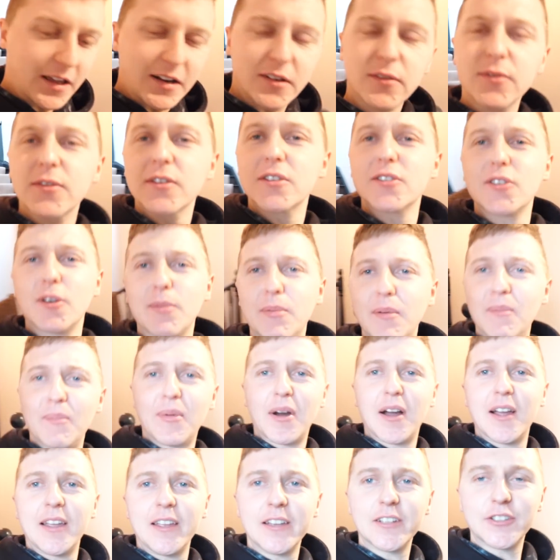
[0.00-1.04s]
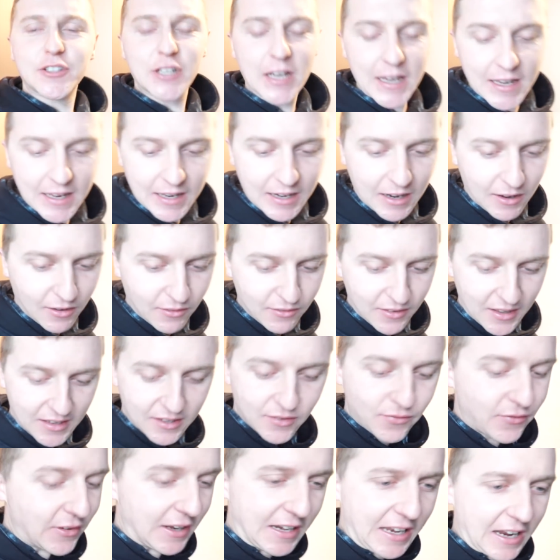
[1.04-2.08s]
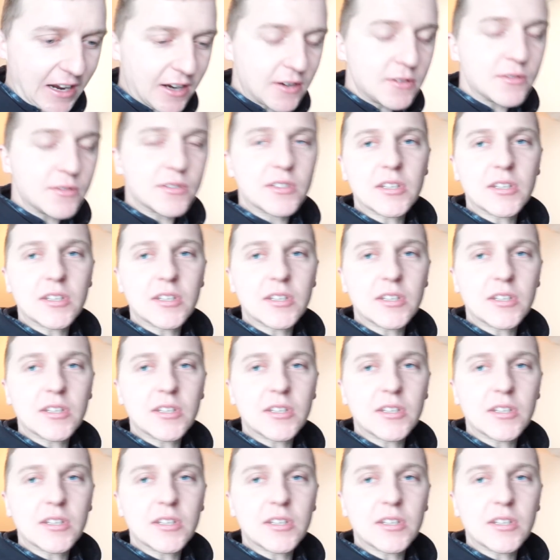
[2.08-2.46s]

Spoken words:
thanks for stopping by, checking out this video.